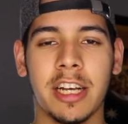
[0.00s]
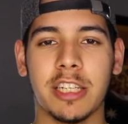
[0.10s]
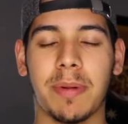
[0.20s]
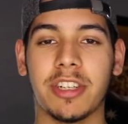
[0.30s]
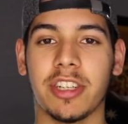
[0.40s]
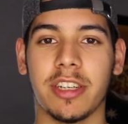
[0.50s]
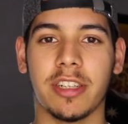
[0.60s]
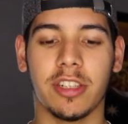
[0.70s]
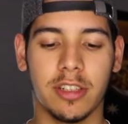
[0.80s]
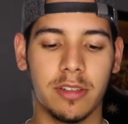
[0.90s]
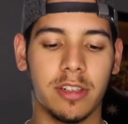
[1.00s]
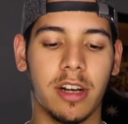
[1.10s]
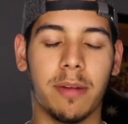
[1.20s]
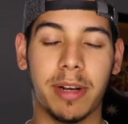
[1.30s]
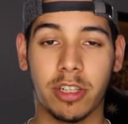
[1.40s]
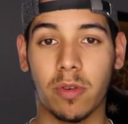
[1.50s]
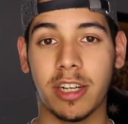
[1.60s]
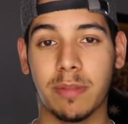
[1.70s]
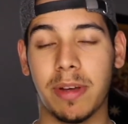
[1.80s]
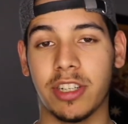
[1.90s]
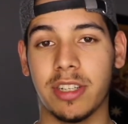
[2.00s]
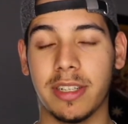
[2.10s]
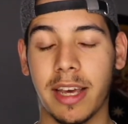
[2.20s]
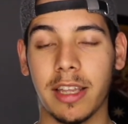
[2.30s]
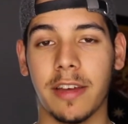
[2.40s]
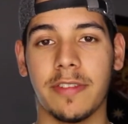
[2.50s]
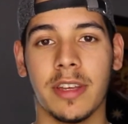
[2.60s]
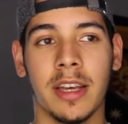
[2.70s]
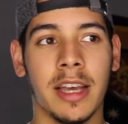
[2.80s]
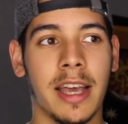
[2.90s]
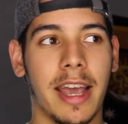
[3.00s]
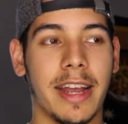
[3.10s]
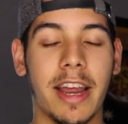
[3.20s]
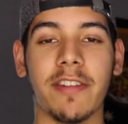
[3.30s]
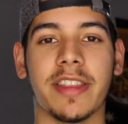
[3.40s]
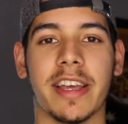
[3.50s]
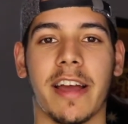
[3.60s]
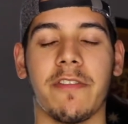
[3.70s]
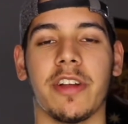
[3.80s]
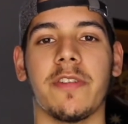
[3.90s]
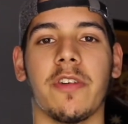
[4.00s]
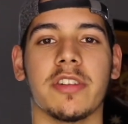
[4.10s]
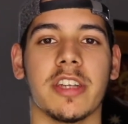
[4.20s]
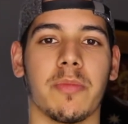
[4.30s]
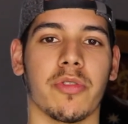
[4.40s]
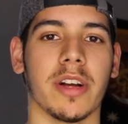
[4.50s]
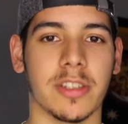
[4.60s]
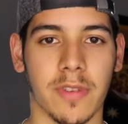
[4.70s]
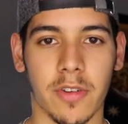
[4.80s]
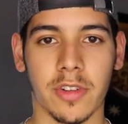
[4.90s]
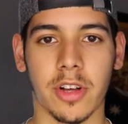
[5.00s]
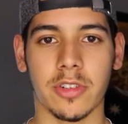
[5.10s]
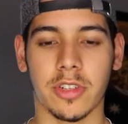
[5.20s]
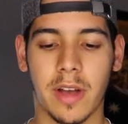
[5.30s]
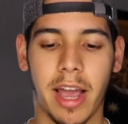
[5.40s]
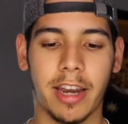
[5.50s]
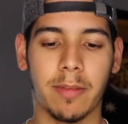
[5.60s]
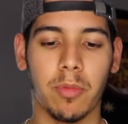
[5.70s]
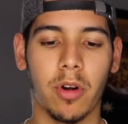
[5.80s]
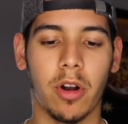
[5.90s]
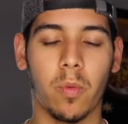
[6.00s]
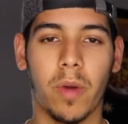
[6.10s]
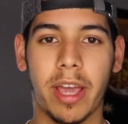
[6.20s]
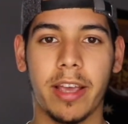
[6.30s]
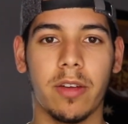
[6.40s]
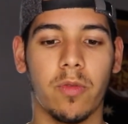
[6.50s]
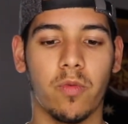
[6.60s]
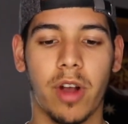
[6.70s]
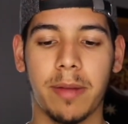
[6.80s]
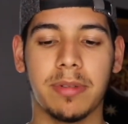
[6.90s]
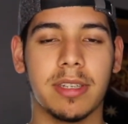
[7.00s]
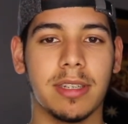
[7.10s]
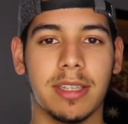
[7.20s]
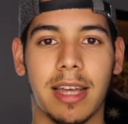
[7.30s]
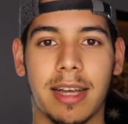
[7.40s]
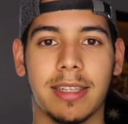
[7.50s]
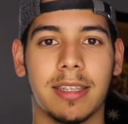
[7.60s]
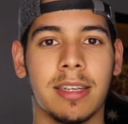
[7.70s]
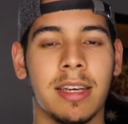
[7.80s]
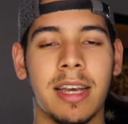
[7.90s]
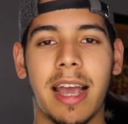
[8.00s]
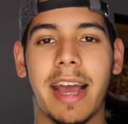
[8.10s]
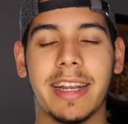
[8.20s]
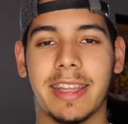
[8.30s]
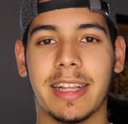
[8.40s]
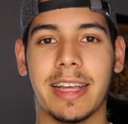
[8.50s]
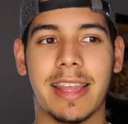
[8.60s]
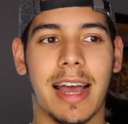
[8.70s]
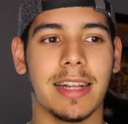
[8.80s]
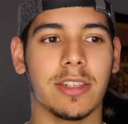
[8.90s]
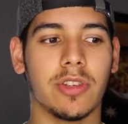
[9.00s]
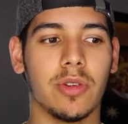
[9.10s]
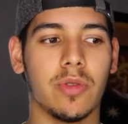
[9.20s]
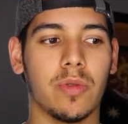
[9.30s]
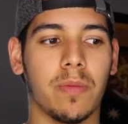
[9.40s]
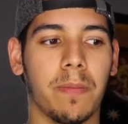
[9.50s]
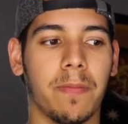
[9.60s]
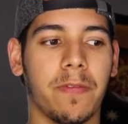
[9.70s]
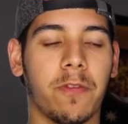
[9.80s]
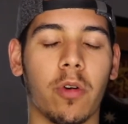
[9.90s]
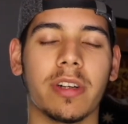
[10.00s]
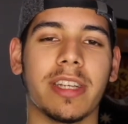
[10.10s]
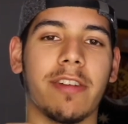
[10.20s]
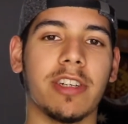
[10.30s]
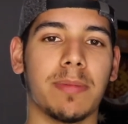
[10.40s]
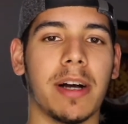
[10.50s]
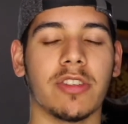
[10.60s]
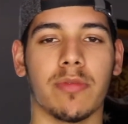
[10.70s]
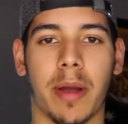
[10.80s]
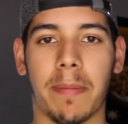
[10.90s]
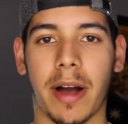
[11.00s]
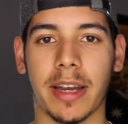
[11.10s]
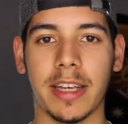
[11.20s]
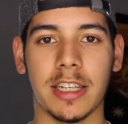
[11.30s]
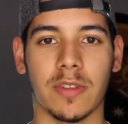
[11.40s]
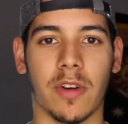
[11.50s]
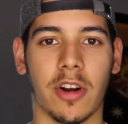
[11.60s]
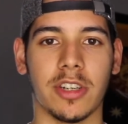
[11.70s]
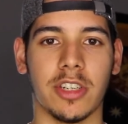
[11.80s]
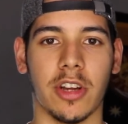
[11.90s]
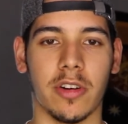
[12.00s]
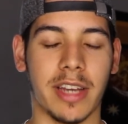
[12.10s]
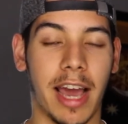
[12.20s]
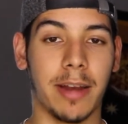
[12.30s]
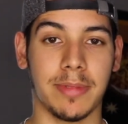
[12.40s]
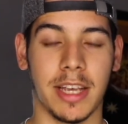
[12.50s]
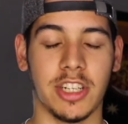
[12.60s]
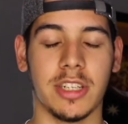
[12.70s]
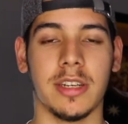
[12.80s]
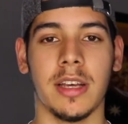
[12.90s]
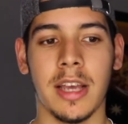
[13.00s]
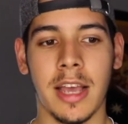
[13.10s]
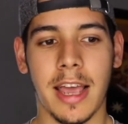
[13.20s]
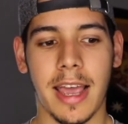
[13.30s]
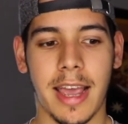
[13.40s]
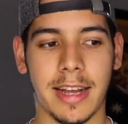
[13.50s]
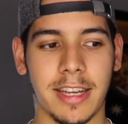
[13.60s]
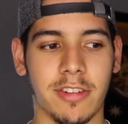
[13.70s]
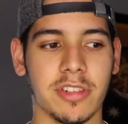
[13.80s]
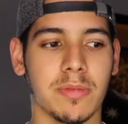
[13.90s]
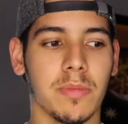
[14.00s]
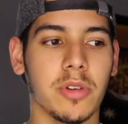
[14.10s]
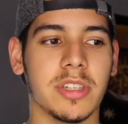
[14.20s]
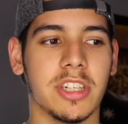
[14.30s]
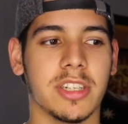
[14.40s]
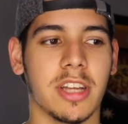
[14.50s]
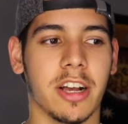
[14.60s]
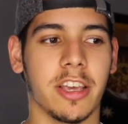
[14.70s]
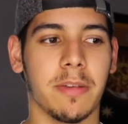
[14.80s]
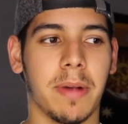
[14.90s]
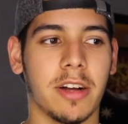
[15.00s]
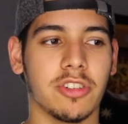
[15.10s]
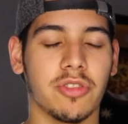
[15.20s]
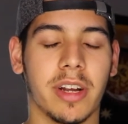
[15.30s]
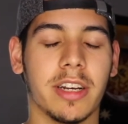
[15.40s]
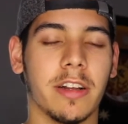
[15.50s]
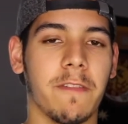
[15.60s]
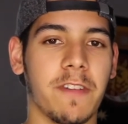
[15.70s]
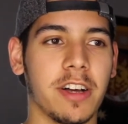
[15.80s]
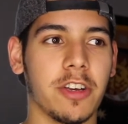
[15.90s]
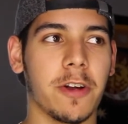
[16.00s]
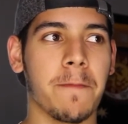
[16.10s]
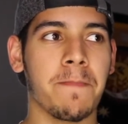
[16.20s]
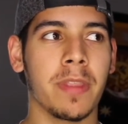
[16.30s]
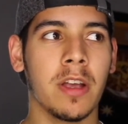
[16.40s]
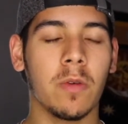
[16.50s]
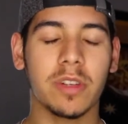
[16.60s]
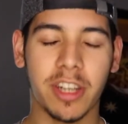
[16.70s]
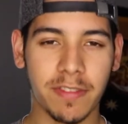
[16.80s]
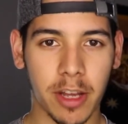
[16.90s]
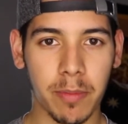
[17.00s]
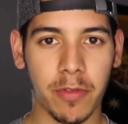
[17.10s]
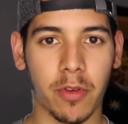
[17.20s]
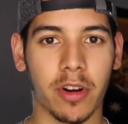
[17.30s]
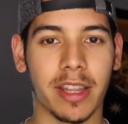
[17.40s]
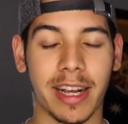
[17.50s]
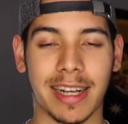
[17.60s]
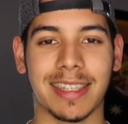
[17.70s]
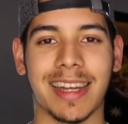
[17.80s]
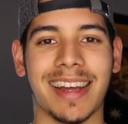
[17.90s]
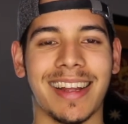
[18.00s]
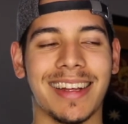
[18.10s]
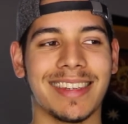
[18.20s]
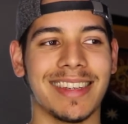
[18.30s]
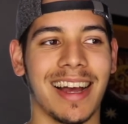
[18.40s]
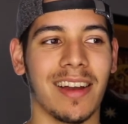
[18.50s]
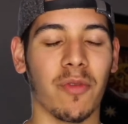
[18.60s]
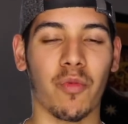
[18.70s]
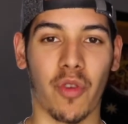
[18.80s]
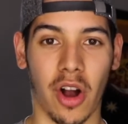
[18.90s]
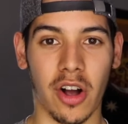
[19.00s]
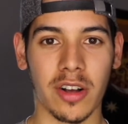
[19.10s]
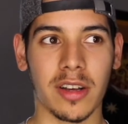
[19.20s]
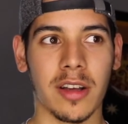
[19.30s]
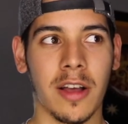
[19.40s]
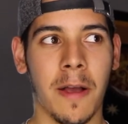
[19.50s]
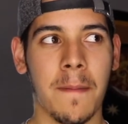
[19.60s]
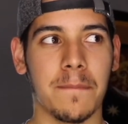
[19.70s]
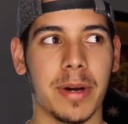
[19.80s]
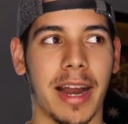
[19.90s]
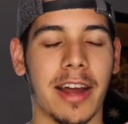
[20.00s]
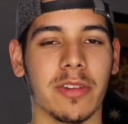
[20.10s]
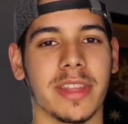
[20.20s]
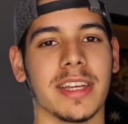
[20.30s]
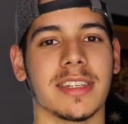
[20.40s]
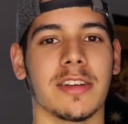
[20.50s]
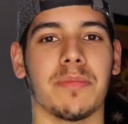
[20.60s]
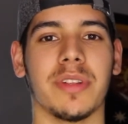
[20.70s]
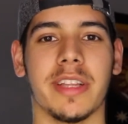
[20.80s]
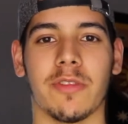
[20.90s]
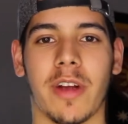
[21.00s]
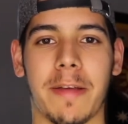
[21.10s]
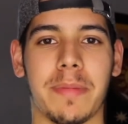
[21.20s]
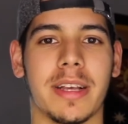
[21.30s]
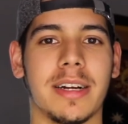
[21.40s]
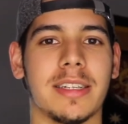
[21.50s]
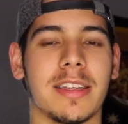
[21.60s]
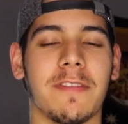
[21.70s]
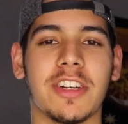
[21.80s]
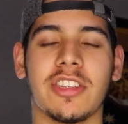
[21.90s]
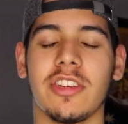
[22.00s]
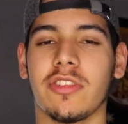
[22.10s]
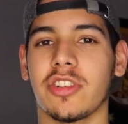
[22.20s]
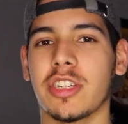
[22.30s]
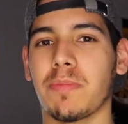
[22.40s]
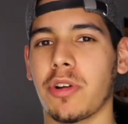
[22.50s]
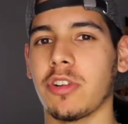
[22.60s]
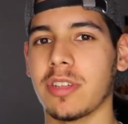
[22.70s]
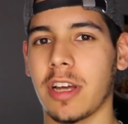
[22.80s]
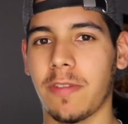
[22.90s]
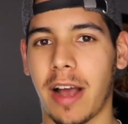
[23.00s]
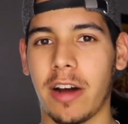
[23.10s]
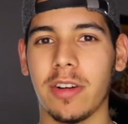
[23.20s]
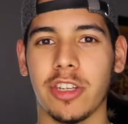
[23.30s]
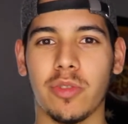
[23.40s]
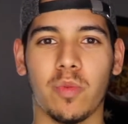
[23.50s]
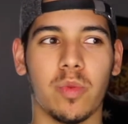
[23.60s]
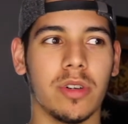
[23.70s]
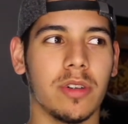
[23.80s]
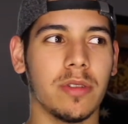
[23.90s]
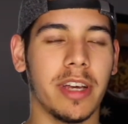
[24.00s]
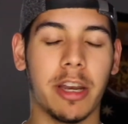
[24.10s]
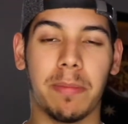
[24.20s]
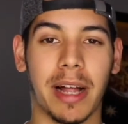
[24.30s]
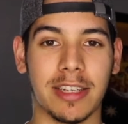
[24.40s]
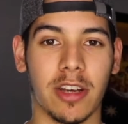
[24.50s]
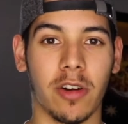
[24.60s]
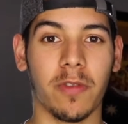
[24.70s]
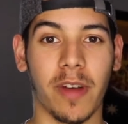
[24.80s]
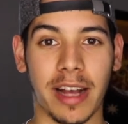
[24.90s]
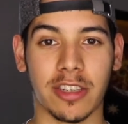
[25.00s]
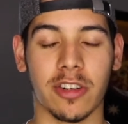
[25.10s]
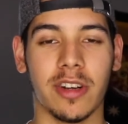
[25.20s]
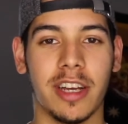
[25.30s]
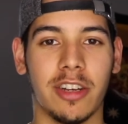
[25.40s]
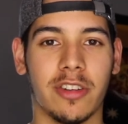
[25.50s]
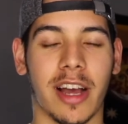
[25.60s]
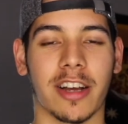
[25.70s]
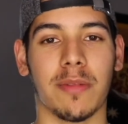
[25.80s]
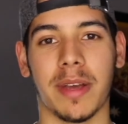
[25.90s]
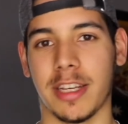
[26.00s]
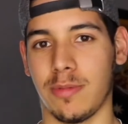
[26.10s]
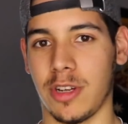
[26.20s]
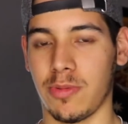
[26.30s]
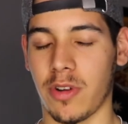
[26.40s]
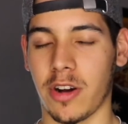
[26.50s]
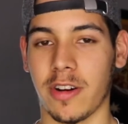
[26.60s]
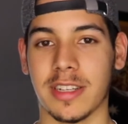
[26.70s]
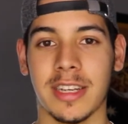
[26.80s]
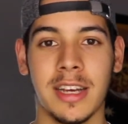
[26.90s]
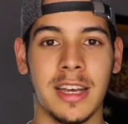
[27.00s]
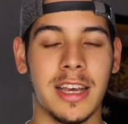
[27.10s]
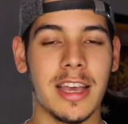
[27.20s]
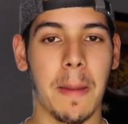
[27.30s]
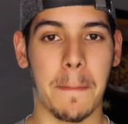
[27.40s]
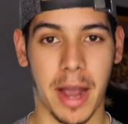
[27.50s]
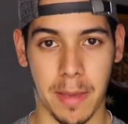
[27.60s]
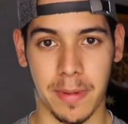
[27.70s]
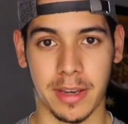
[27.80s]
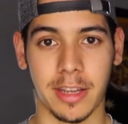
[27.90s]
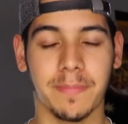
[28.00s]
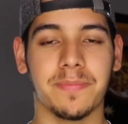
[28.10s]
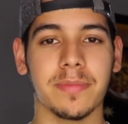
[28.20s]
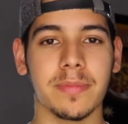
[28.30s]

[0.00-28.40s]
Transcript: especially on my squats, bench, and deadlift, and everything, I really focus on progressive overload, so adding more weight, reps, sets, anything like that to force a response from my body as far as, you know, an adaptation. And he was mostly just talking about training to failure, which I've done before, and like I said, it's not wrong, but I don't think it's completely right, because eventually you'll just burn yourself out and you will hit a plateau faster and you're not going to make as much progress, in my opinion.